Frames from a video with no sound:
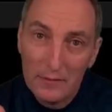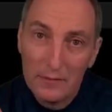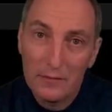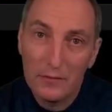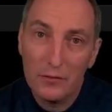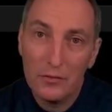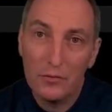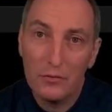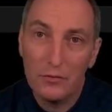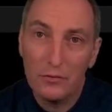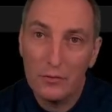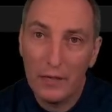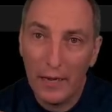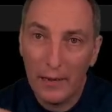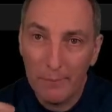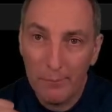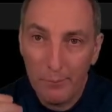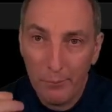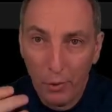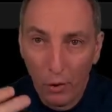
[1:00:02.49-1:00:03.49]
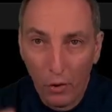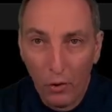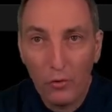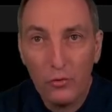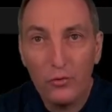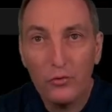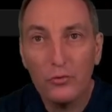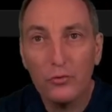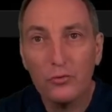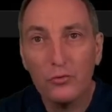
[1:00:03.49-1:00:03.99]
I poll
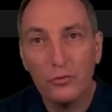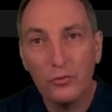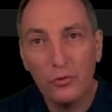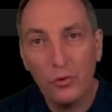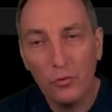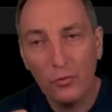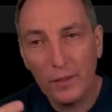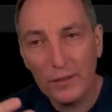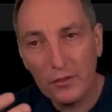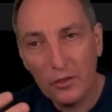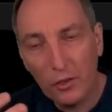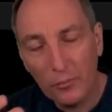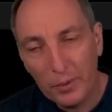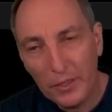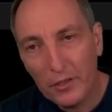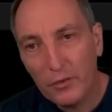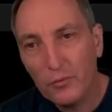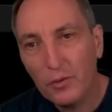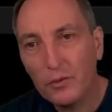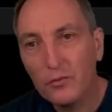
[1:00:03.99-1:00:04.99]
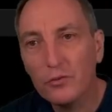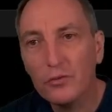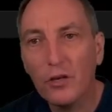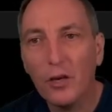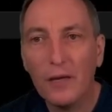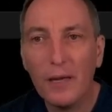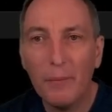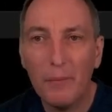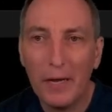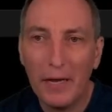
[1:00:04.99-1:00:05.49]
you to know what topic you want to
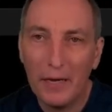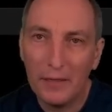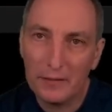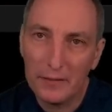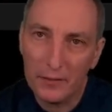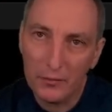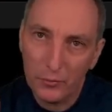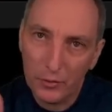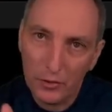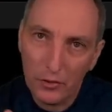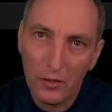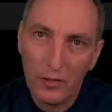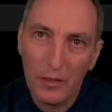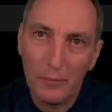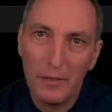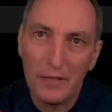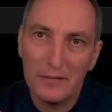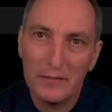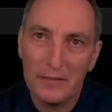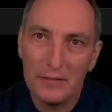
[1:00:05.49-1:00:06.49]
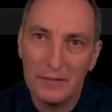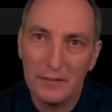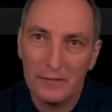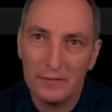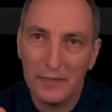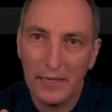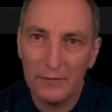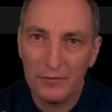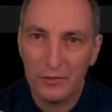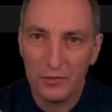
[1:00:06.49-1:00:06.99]
talk about, and we talk about this and stuff.